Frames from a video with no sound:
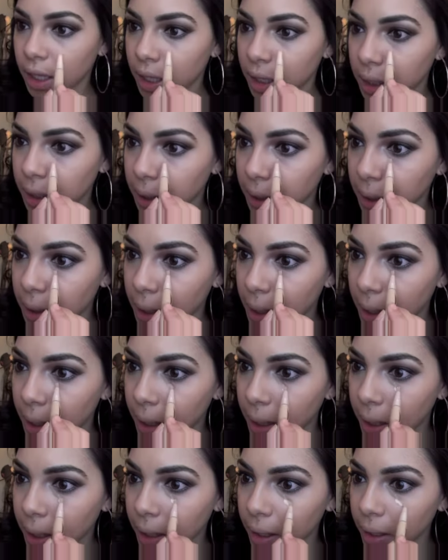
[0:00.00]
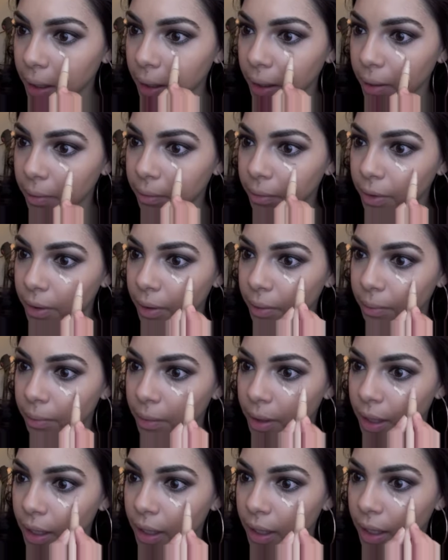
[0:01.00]
And I am going to
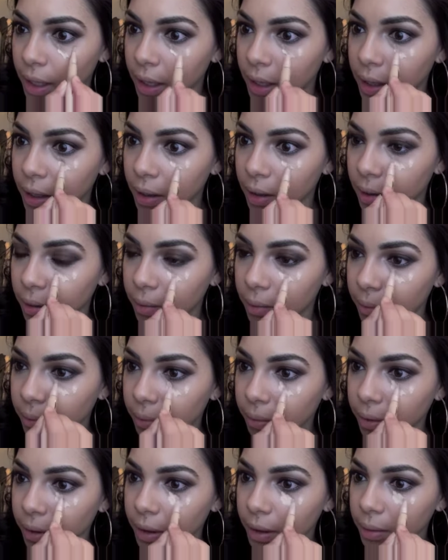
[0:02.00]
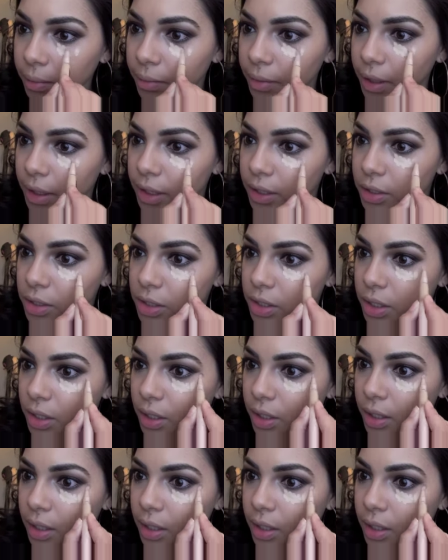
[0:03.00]
make pretty much